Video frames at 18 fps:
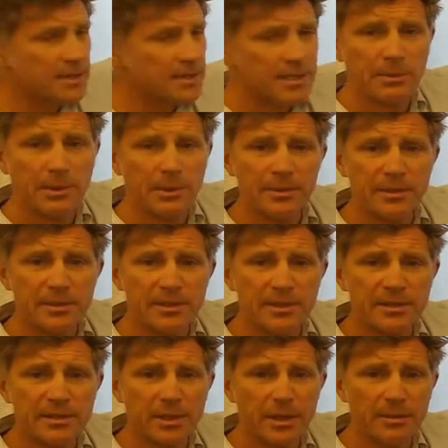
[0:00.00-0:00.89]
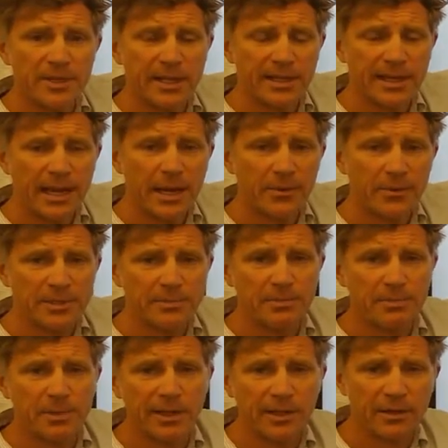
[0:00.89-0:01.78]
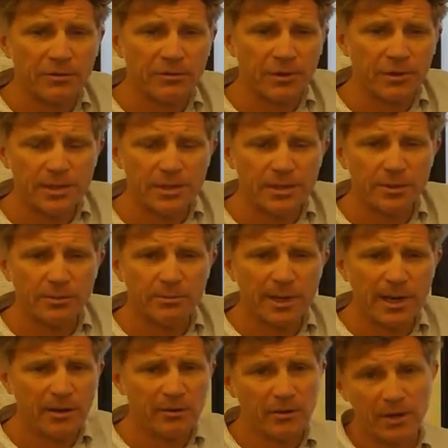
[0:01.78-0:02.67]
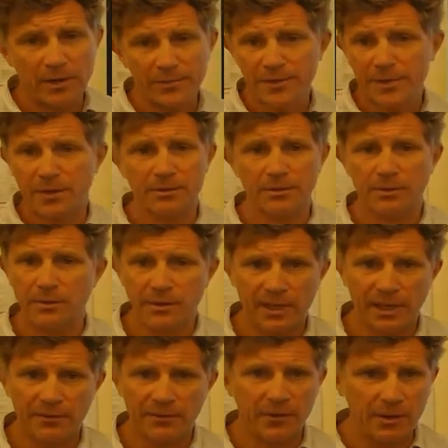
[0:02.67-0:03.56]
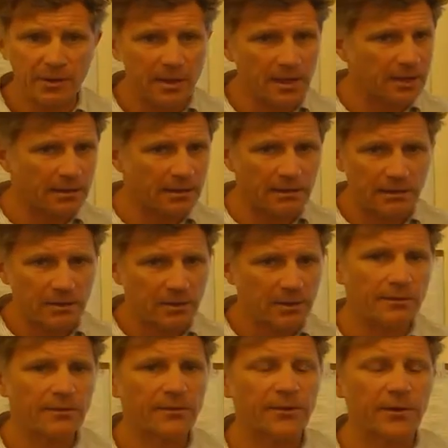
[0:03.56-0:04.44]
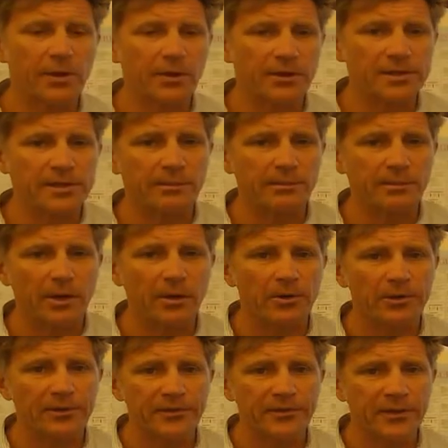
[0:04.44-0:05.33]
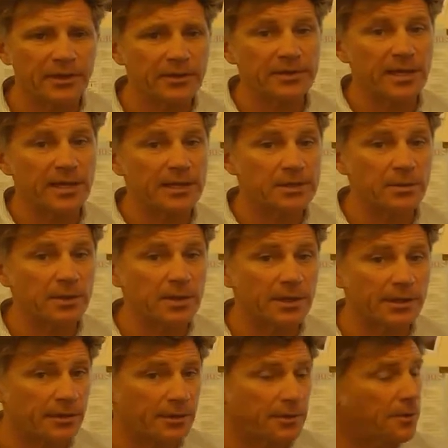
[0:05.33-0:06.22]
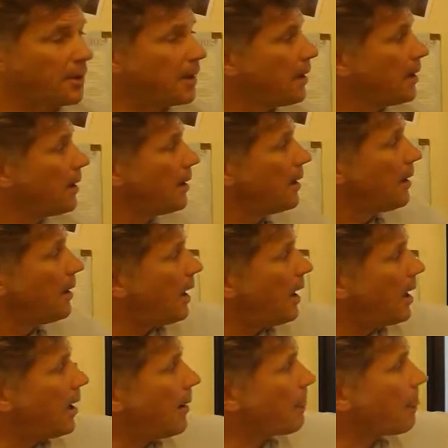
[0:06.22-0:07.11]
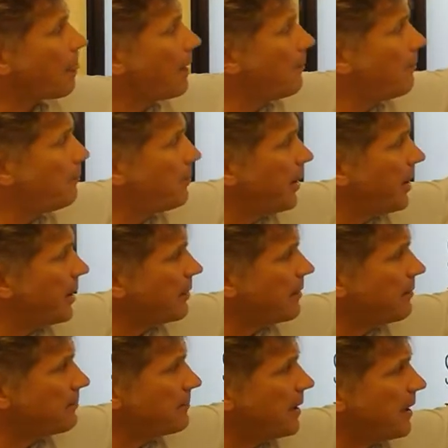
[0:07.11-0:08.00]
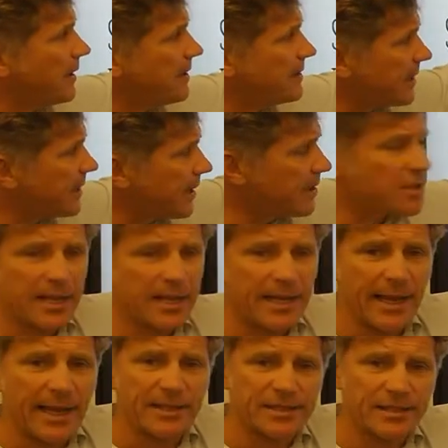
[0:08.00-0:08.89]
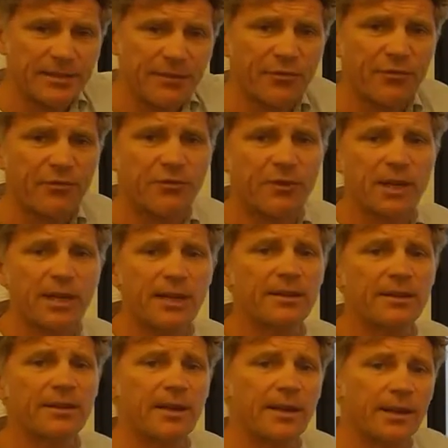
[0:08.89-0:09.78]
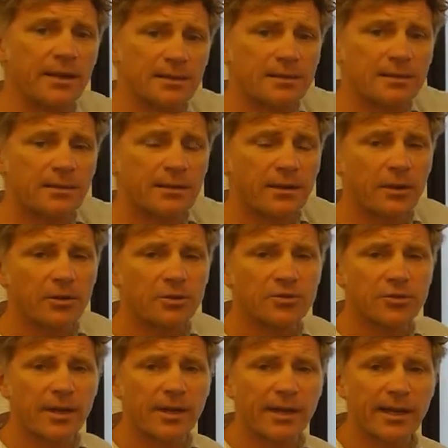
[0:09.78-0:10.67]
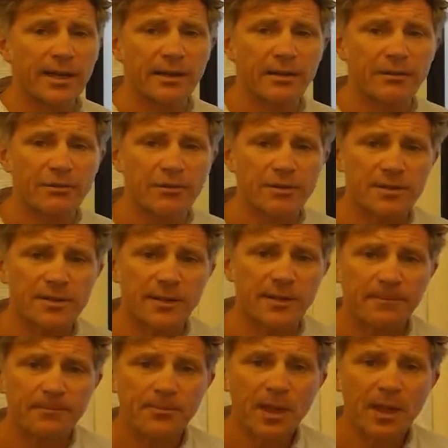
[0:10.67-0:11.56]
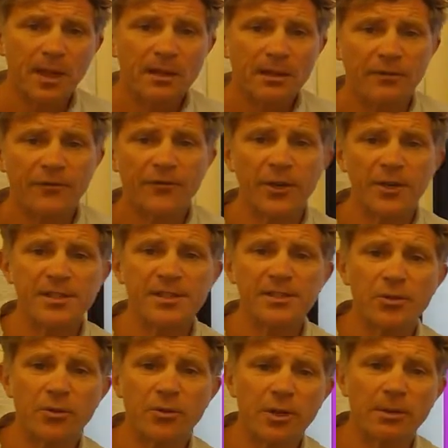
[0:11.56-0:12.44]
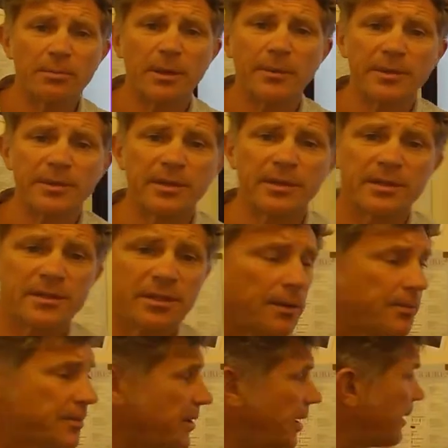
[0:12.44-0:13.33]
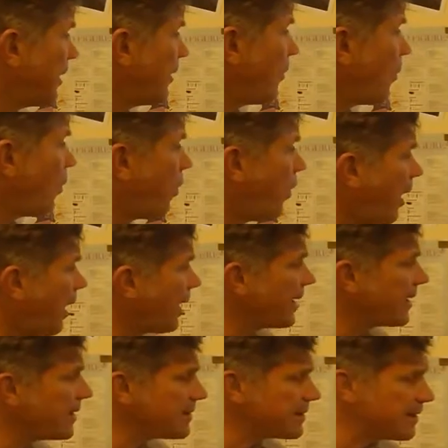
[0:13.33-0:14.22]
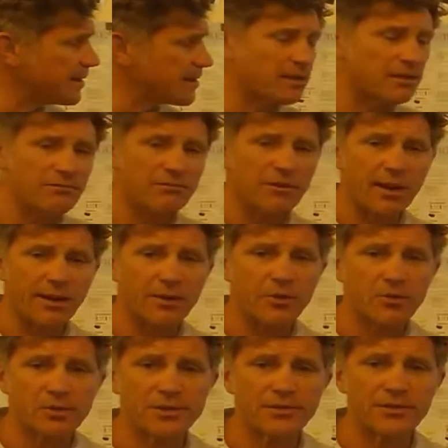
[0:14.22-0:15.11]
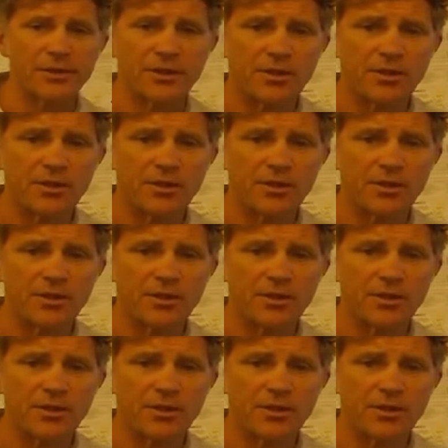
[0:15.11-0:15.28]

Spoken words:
this commitment to the subject out and split it across 2 paragraphs. You can do that if you like. And if you look at some of my older videos, that's what I do. But essentially, it's 3 things that you're trying to get across here. The first is your commitment to the subject. Now, why is this the right course for